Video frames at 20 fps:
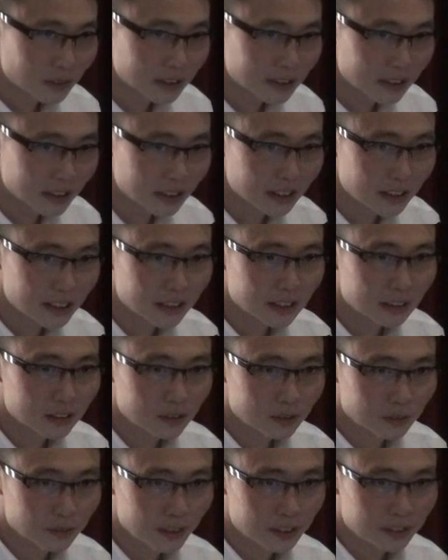was
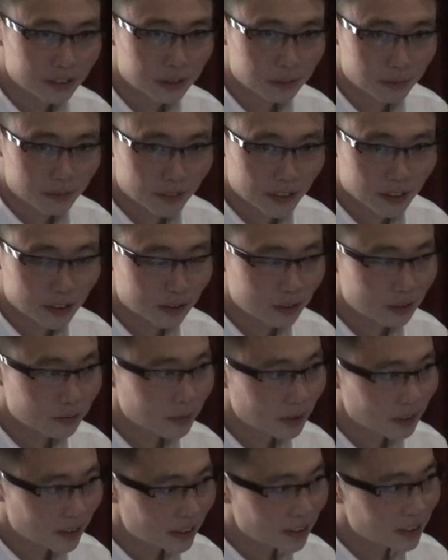circulated to various professional
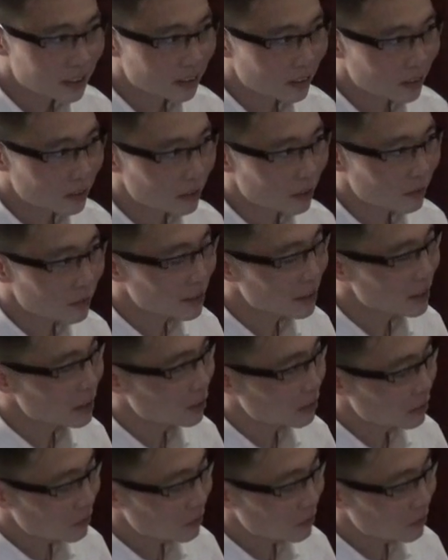bodies. So if you see